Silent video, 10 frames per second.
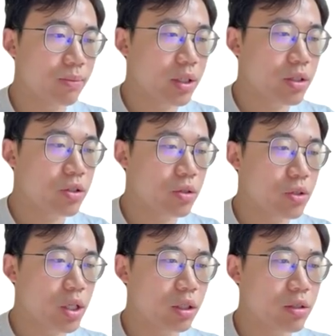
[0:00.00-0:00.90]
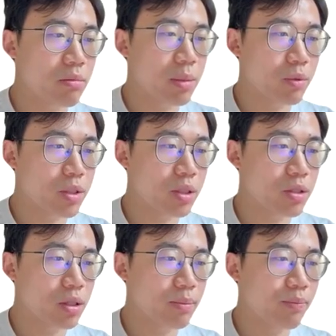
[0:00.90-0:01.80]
these two chunks of memory system.